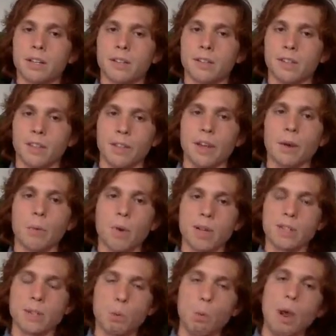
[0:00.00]
that there
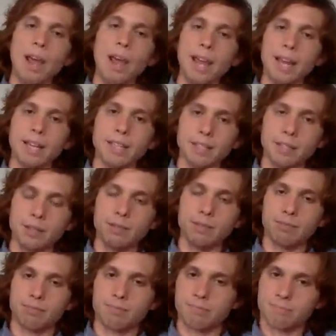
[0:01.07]
was a way to
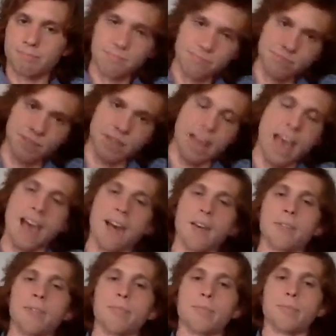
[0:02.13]

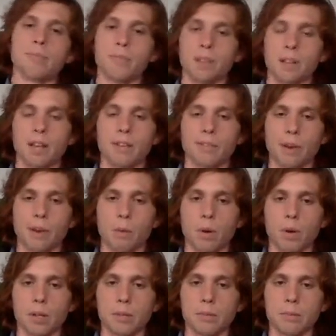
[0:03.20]
have the life I
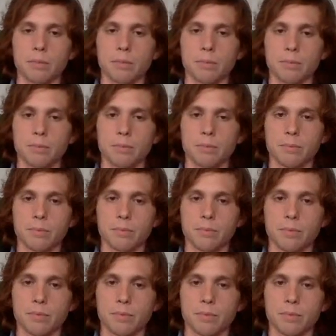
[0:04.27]
wanted.
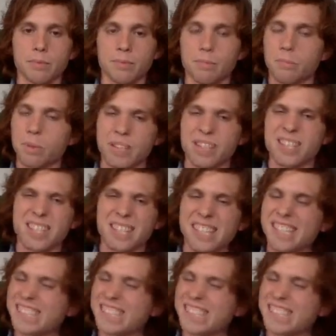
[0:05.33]
But it's like,